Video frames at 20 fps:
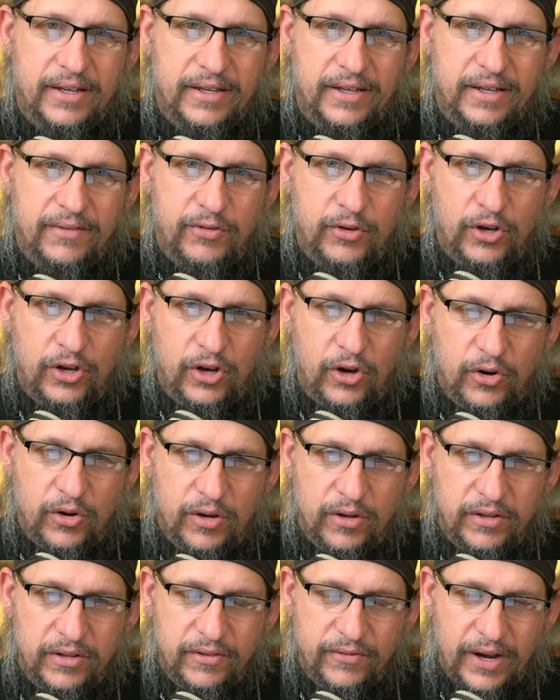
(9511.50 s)
If you can go
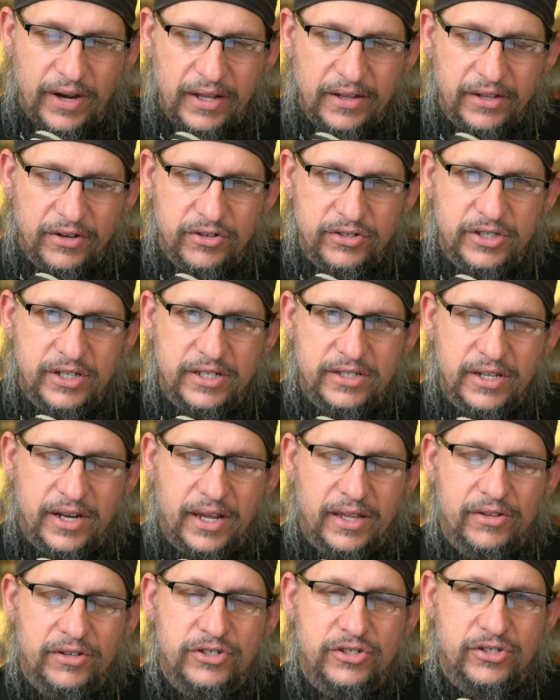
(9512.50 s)
to a divine liturgy that's in
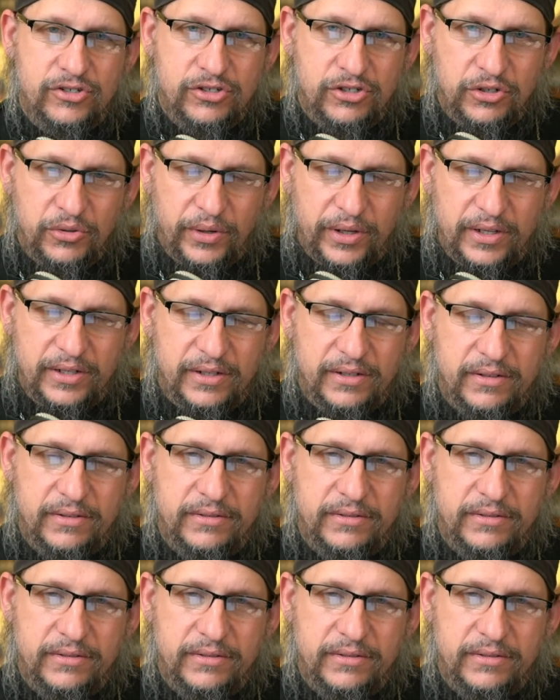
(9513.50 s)
English, do it.